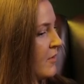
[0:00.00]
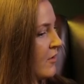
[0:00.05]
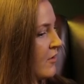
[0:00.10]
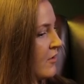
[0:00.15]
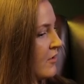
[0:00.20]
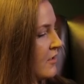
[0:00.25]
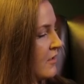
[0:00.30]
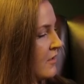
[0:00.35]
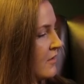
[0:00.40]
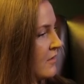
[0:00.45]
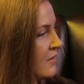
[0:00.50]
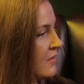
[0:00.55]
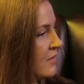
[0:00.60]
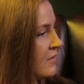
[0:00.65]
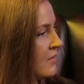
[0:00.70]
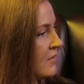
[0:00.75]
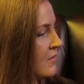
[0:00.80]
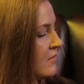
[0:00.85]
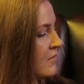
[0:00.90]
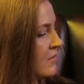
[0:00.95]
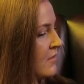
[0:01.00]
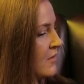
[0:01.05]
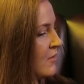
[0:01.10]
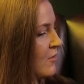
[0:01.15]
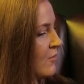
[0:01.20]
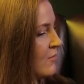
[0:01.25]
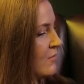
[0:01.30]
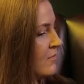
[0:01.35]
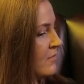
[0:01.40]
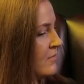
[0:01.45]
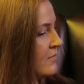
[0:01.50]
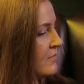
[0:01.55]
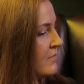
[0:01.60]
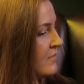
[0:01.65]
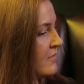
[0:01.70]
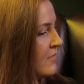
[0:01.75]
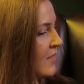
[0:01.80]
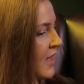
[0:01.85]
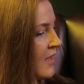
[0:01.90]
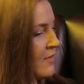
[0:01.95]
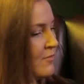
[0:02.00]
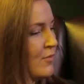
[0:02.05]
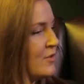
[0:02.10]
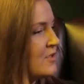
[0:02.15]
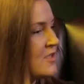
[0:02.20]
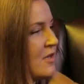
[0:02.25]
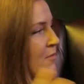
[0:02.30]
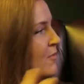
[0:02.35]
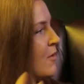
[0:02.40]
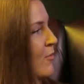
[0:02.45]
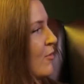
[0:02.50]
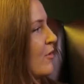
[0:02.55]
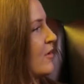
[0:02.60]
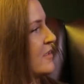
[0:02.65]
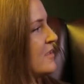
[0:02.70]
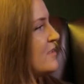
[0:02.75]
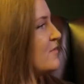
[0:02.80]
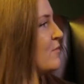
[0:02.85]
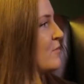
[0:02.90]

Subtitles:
going to, Muslim immigrants